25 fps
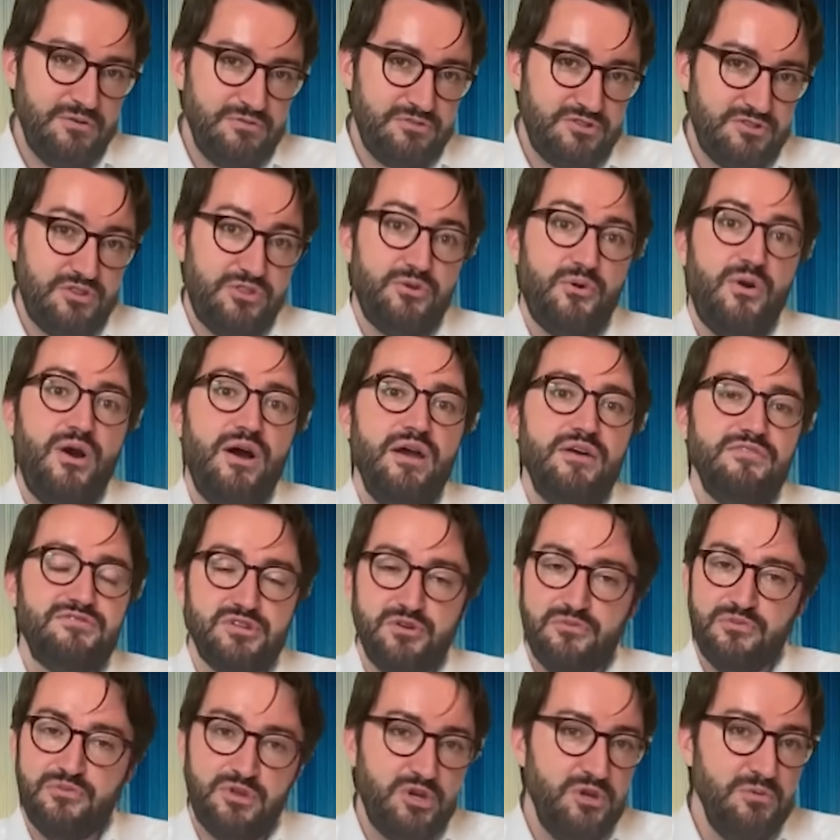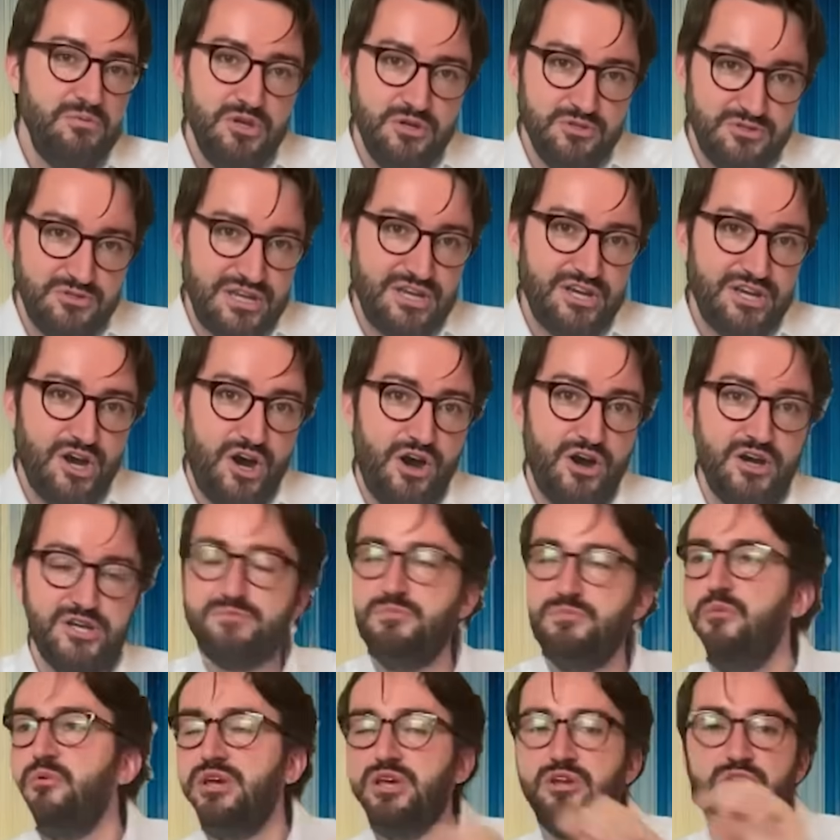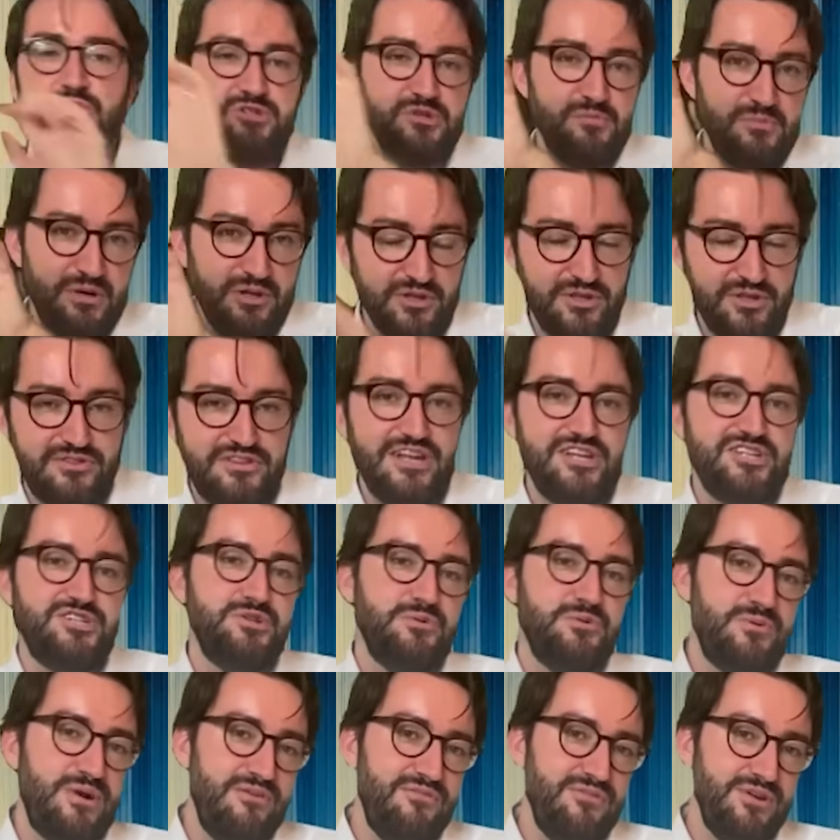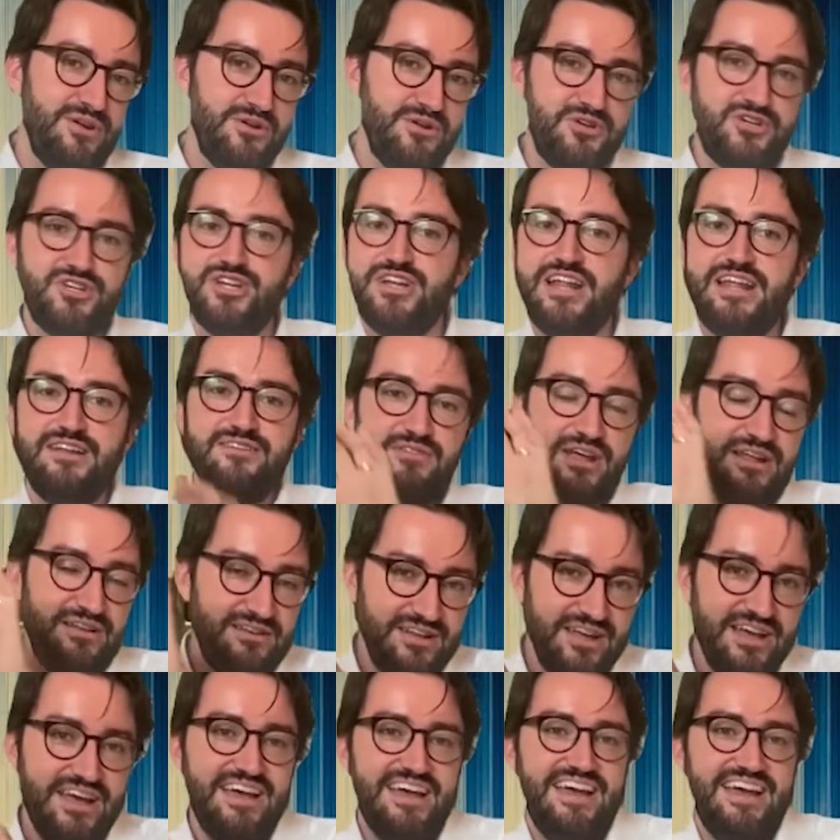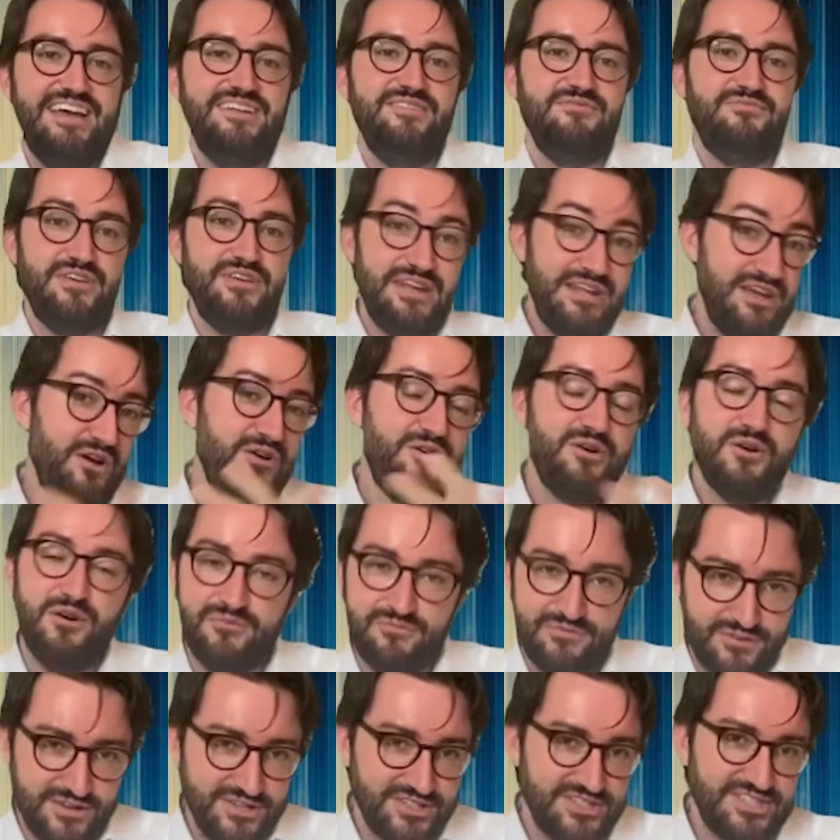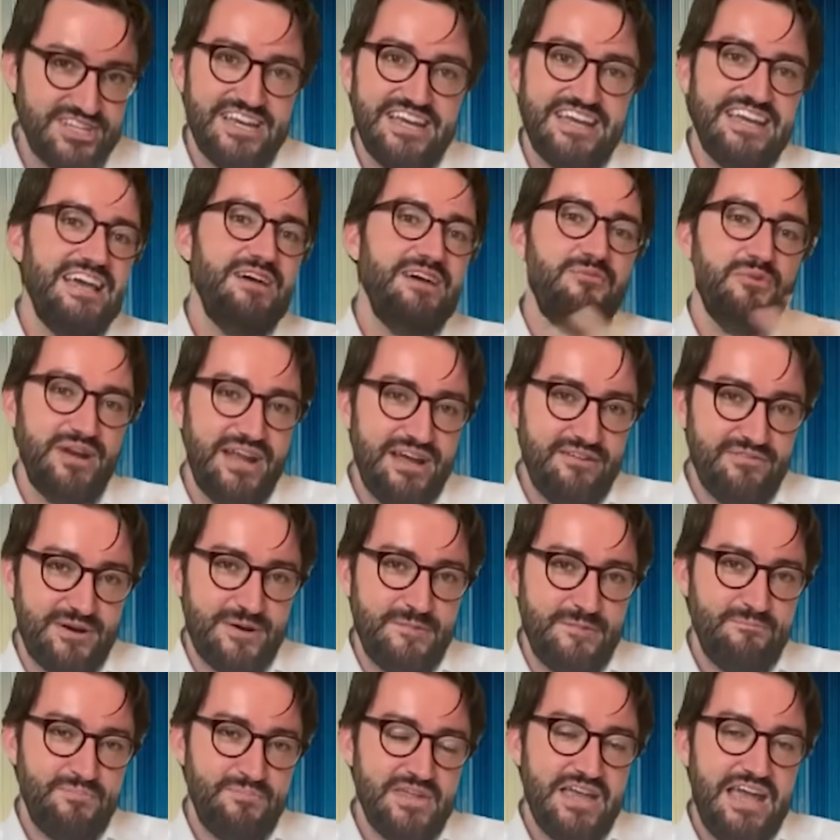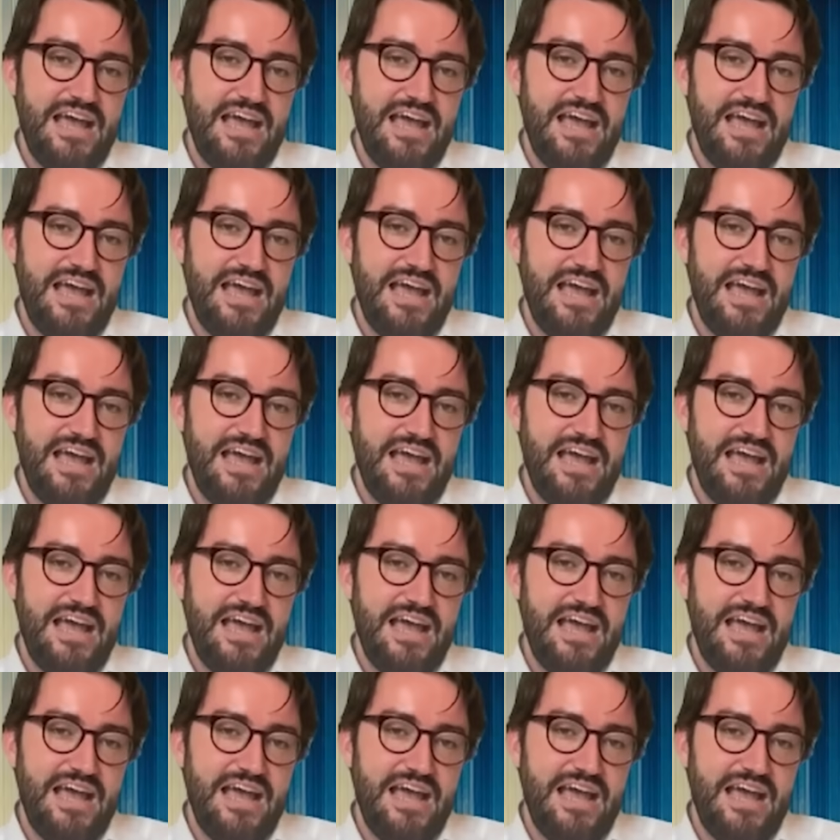thrives off commuting cars, but we can also build a digital revolution and video conferencing and whatever.